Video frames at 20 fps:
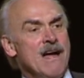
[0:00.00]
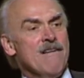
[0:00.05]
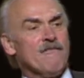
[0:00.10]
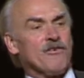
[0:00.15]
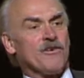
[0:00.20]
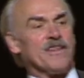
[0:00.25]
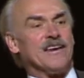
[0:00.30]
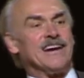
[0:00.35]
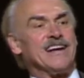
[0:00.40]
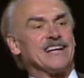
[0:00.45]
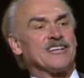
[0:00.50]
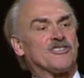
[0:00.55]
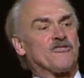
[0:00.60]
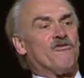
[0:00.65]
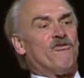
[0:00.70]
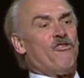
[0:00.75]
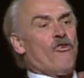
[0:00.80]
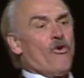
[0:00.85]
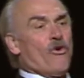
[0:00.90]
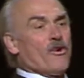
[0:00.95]
For the next
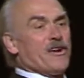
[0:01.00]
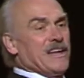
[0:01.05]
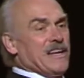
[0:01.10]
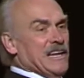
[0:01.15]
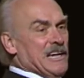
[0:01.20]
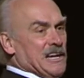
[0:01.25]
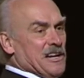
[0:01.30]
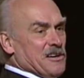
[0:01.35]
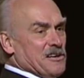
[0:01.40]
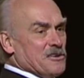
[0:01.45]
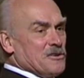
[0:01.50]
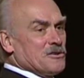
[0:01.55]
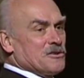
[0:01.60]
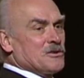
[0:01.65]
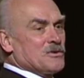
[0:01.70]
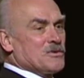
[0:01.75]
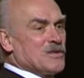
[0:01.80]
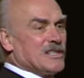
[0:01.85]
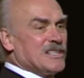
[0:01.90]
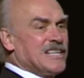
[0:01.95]
40 years,
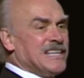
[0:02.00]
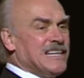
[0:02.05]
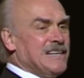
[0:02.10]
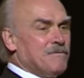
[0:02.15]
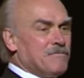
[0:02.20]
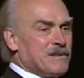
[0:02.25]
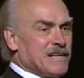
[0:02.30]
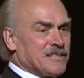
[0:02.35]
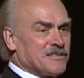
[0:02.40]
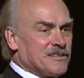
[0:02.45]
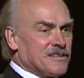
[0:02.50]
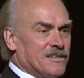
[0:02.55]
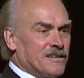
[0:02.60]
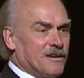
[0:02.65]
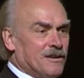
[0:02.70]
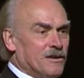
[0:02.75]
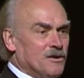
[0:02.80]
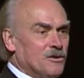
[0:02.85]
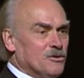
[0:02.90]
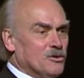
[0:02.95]
it was a team destined to
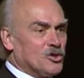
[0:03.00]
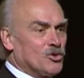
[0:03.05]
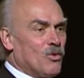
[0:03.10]
lose.